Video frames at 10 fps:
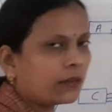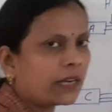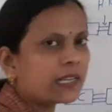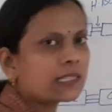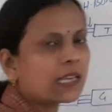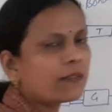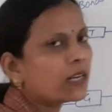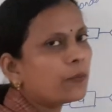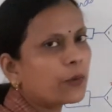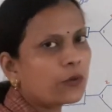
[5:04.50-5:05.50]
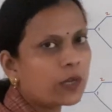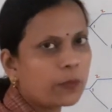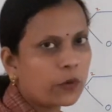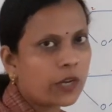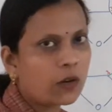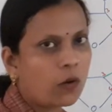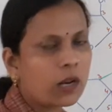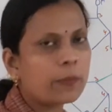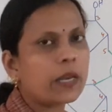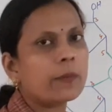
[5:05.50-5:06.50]
It is never a purine-purine or
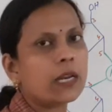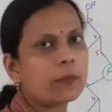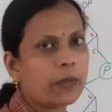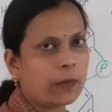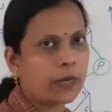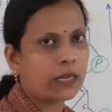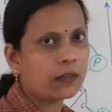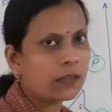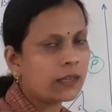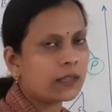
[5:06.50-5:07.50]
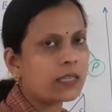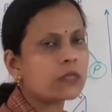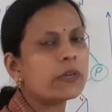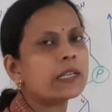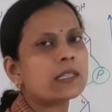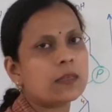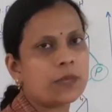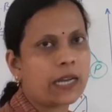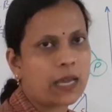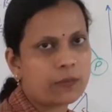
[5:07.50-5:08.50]
a pyrimidine-pyrimidine. This will disturb
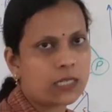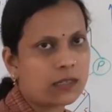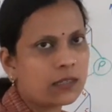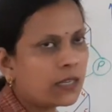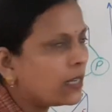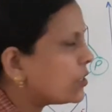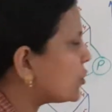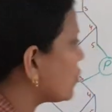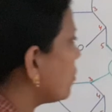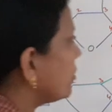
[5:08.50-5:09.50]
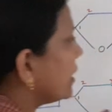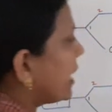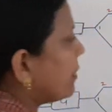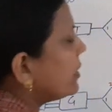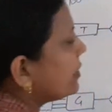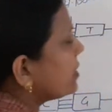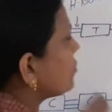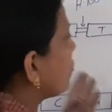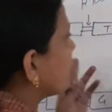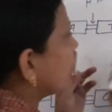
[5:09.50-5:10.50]
the diameter. So, the diameter
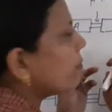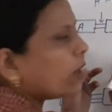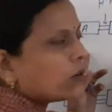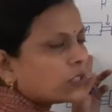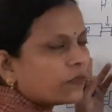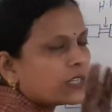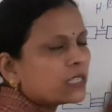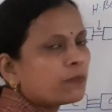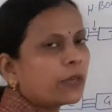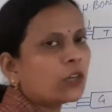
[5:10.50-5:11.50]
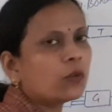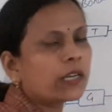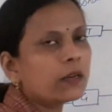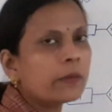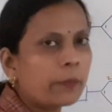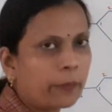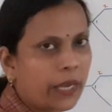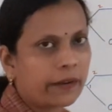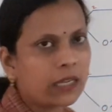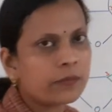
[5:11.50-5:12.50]
is constant because of this peculiar
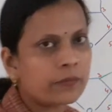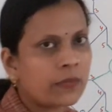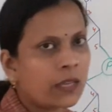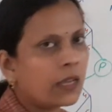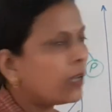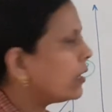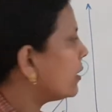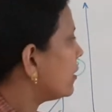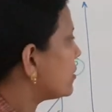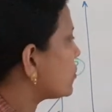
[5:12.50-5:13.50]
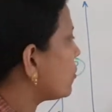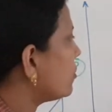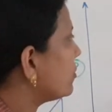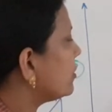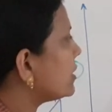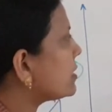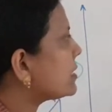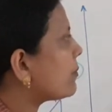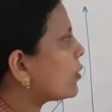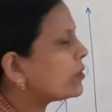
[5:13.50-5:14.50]
pairing. So, this
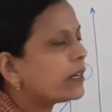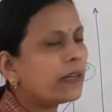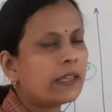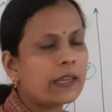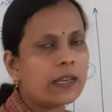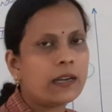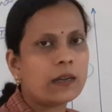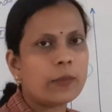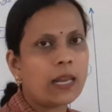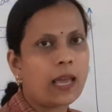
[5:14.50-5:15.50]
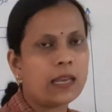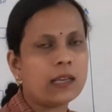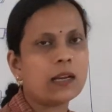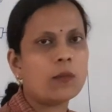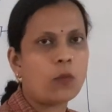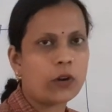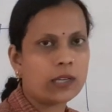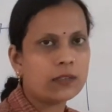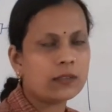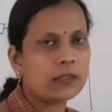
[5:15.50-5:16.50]
is about the DNA double helical model.